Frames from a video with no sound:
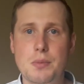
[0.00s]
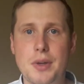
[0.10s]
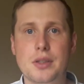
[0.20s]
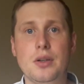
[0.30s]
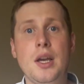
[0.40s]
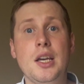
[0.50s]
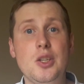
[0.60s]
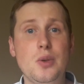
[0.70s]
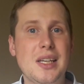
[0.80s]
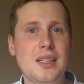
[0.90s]
matter.
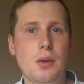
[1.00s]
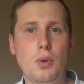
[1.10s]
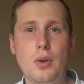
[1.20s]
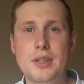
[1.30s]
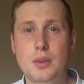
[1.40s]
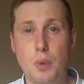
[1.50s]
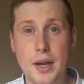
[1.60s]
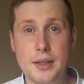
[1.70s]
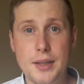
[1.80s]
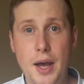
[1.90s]
You can download it
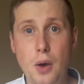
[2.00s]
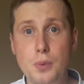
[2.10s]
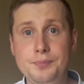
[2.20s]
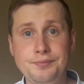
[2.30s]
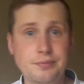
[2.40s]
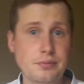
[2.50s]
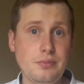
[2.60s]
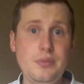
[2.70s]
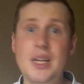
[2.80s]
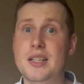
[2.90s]
right now
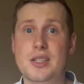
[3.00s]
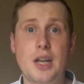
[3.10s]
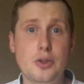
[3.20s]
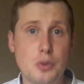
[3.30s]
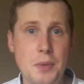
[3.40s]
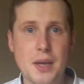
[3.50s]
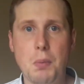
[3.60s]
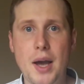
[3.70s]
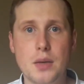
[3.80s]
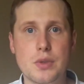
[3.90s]
and start to make
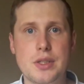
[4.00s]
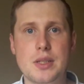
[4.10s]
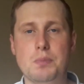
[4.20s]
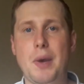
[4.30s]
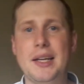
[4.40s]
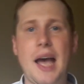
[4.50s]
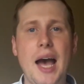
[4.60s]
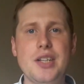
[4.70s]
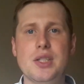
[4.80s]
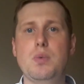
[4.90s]
money with this. But
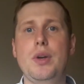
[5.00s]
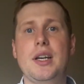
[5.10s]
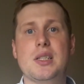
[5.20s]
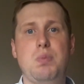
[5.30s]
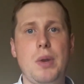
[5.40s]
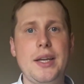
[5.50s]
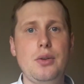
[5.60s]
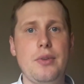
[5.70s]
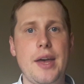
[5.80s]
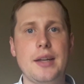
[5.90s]
I just want to explain
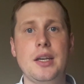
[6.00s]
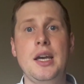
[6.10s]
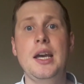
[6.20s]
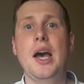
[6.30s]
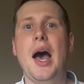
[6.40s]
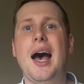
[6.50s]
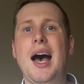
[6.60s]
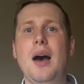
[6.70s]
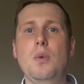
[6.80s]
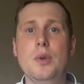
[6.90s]
you that
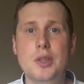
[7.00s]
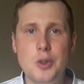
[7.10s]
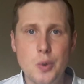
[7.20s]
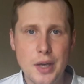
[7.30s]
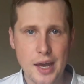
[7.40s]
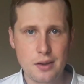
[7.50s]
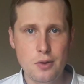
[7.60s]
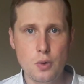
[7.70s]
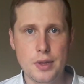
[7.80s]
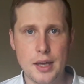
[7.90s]
how you can
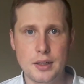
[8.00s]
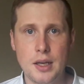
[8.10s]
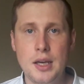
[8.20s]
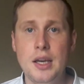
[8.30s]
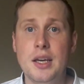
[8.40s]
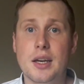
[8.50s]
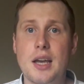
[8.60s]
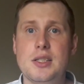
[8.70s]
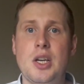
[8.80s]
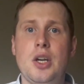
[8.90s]
do that.
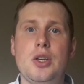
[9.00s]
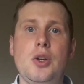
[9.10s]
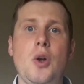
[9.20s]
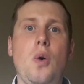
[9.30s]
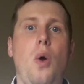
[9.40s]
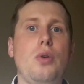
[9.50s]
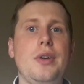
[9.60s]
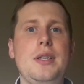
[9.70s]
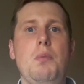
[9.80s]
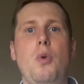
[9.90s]
Guys, you know,
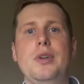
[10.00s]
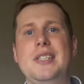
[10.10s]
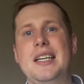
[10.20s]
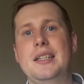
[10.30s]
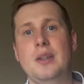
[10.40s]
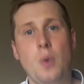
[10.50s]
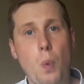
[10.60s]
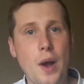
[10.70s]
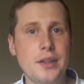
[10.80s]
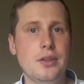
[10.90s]
already more than
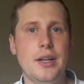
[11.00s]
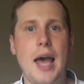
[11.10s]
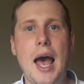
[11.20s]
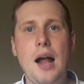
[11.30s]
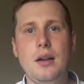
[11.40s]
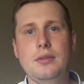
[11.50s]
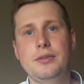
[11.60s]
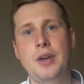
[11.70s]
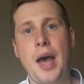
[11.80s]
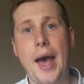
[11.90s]
1 year and a
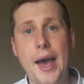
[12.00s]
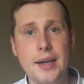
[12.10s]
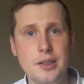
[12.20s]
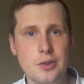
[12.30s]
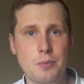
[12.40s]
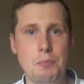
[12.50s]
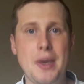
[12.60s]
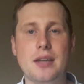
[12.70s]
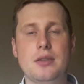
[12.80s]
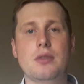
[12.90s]
half I
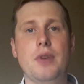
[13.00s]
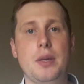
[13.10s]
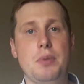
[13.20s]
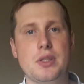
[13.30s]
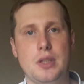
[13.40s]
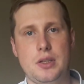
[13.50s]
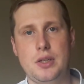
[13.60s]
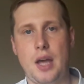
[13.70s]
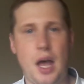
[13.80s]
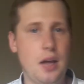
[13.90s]
making the great
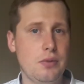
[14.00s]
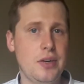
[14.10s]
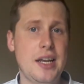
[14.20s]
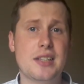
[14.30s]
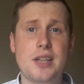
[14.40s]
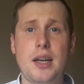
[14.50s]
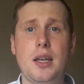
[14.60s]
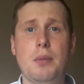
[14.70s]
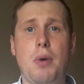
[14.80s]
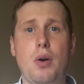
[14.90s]
business. I'm really
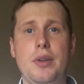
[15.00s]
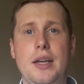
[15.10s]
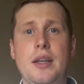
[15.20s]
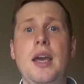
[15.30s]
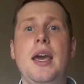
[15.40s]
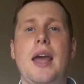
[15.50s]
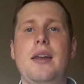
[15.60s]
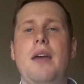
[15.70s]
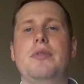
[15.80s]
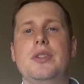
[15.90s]
excited about that,
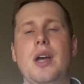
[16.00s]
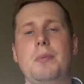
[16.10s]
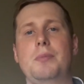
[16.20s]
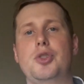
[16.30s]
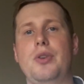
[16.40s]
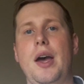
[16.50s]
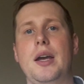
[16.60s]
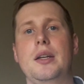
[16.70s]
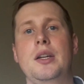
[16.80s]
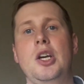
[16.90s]
and every time I'm
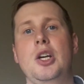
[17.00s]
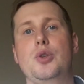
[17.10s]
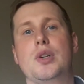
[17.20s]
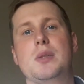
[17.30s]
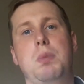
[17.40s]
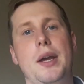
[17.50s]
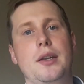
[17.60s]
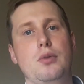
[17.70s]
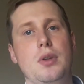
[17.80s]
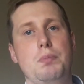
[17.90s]
trying to
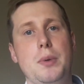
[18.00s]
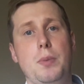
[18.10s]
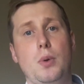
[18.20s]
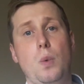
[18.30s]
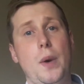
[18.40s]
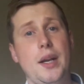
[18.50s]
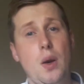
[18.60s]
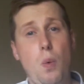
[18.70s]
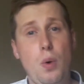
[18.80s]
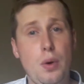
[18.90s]
explain to the people when I
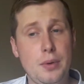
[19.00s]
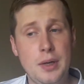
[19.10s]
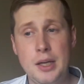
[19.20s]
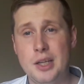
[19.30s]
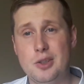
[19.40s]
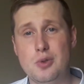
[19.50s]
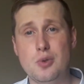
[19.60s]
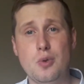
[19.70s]
want to